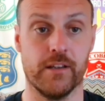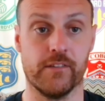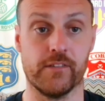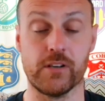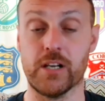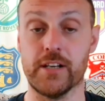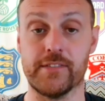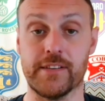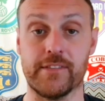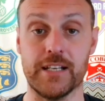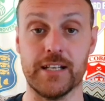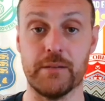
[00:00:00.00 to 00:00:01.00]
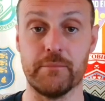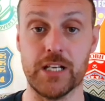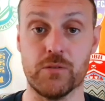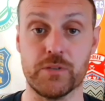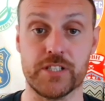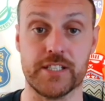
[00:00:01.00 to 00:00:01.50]
So, guys, that's it. Let me
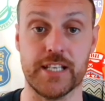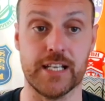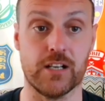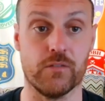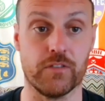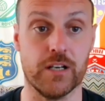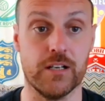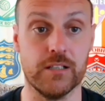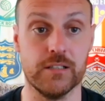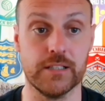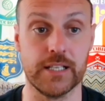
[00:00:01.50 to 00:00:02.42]
know what you think overall.